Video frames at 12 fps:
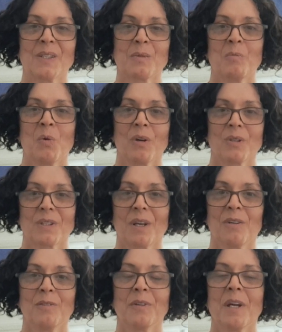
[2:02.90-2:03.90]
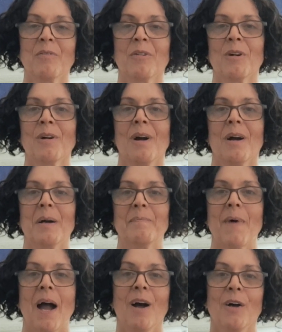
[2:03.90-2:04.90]
a more subtle flavor.
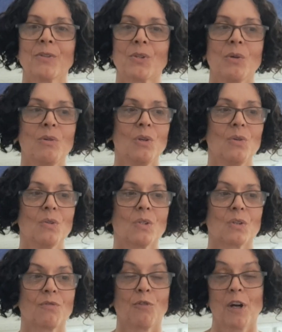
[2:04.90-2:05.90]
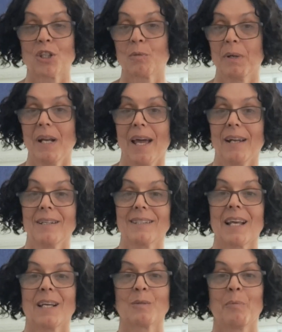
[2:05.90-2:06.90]
I also used fresh
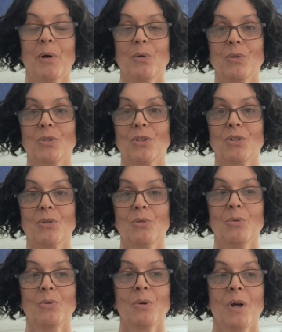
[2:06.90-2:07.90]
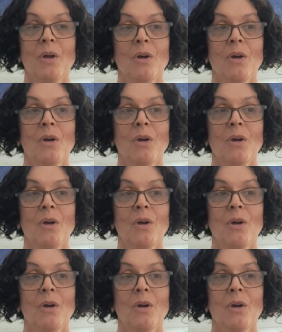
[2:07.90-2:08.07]
bananas as opposed to